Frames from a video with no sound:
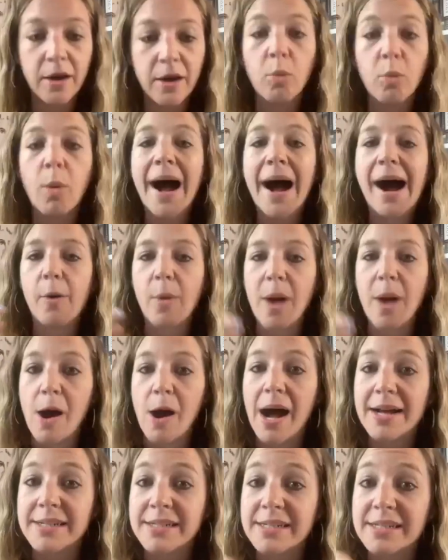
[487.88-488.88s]
I go, "Wow,
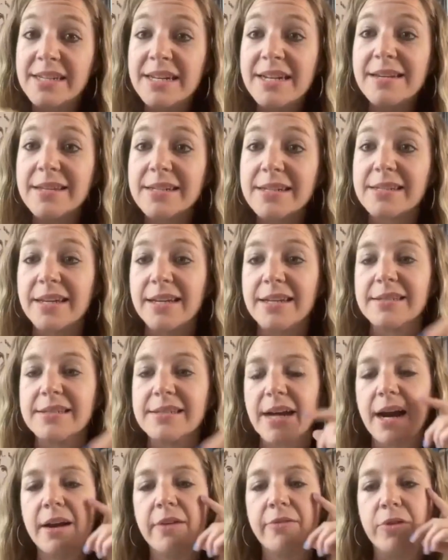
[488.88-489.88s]
wow, I see this thing
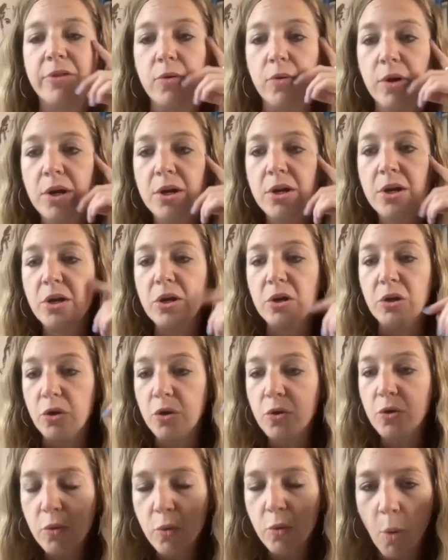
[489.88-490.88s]
inside of you."
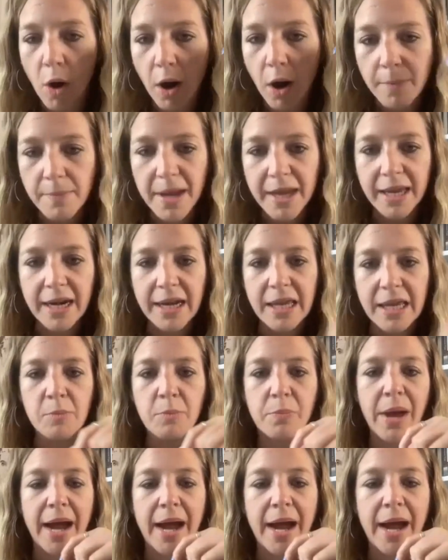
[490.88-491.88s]
you want to make an
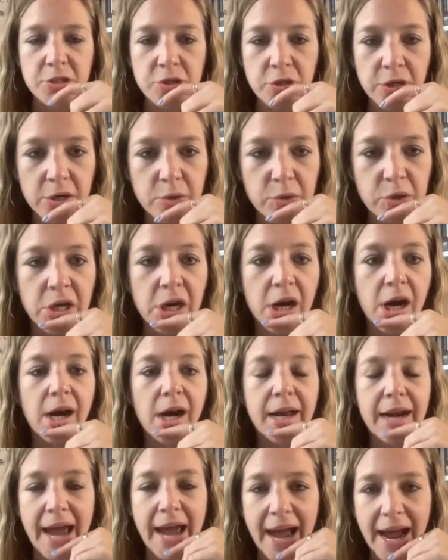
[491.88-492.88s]
impact. You know,
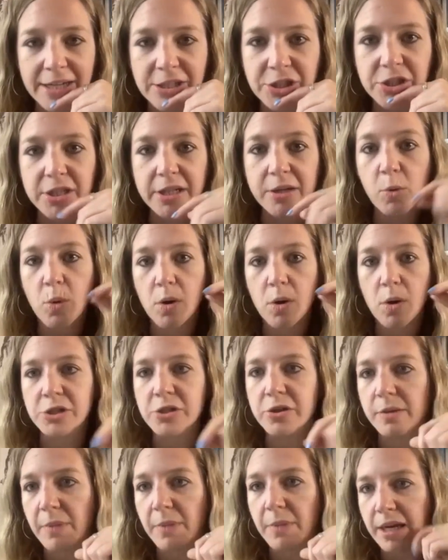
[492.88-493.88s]
God actually
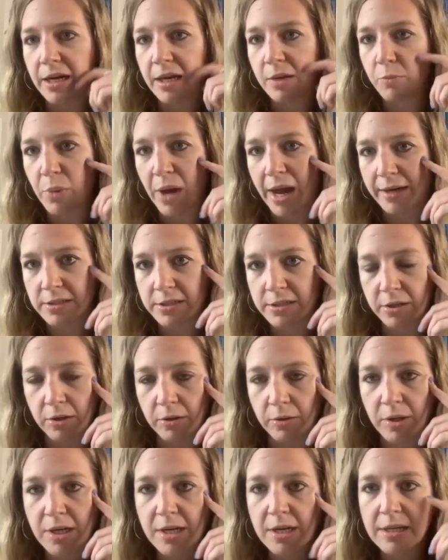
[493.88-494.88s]
wants you to make an impact
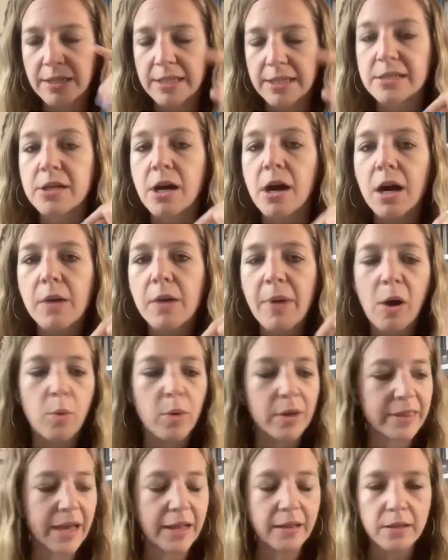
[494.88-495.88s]
too. Let's talk
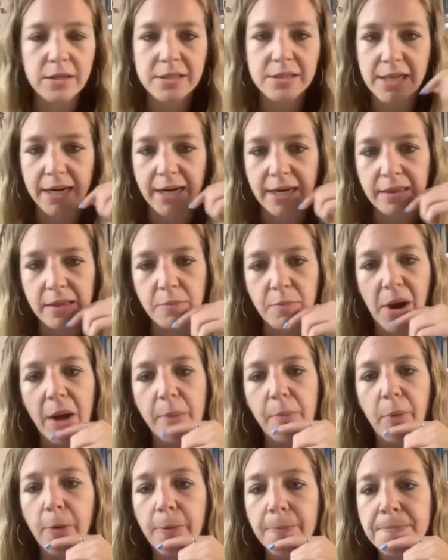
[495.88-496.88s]
about what that looks like in the
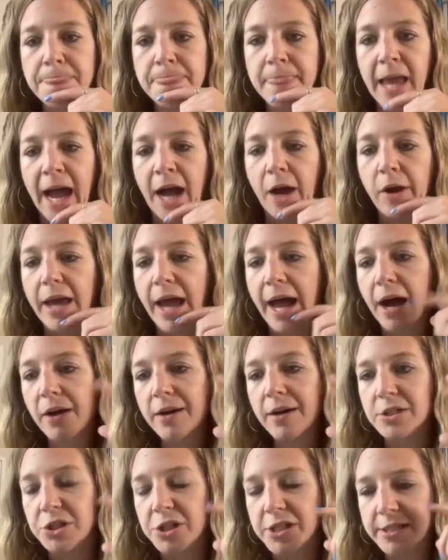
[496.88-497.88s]
Bible. How,
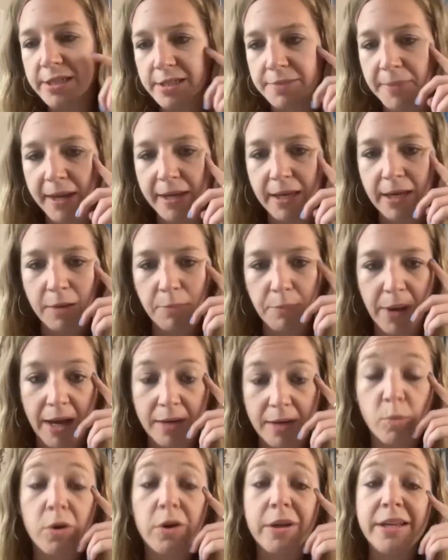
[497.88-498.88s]
how did Jesus make an
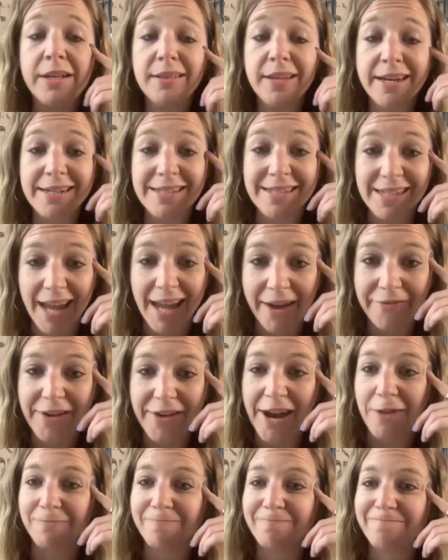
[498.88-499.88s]
impact? Well, he laid his life
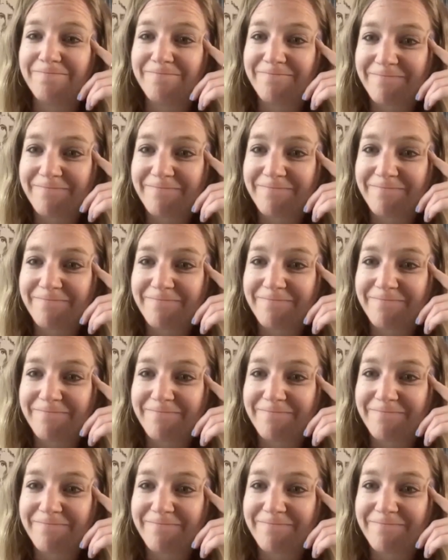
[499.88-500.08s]
down